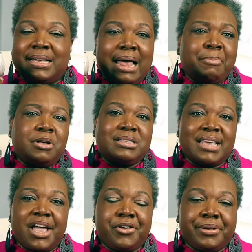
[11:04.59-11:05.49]
And I'm going to
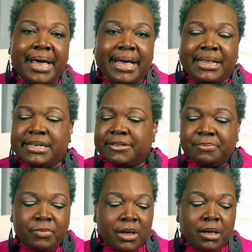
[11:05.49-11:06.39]
tell you, ladies,
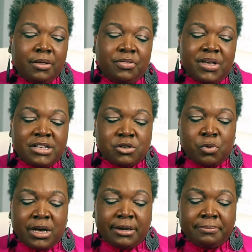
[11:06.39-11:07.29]
this
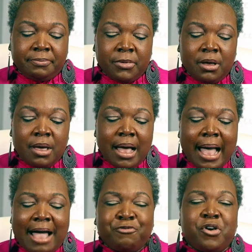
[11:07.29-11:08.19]
one
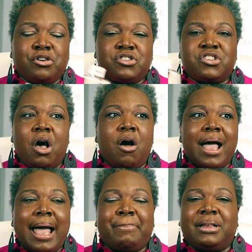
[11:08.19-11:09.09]
I first saw,
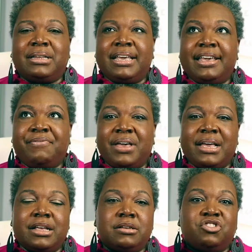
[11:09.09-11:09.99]
I believe,
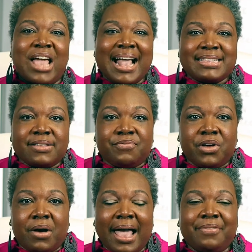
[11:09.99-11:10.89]
in
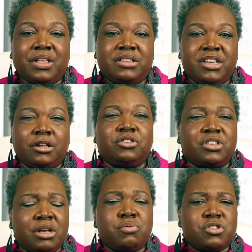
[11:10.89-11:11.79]
Jacksonville at the dealers,
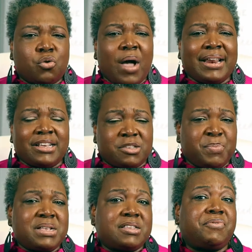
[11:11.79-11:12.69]
and it was quite
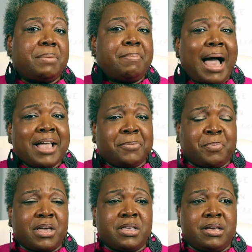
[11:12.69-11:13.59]
expensive in my
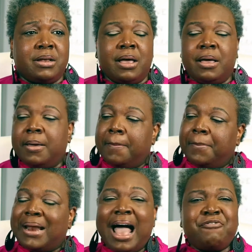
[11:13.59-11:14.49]
opinion,
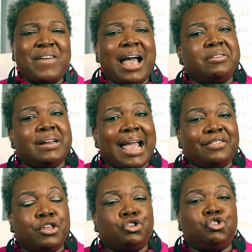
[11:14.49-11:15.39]
but I found it
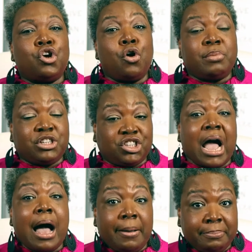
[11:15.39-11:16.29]
at the Joma
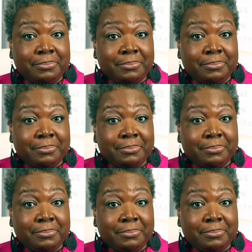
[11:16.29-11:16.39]
shop,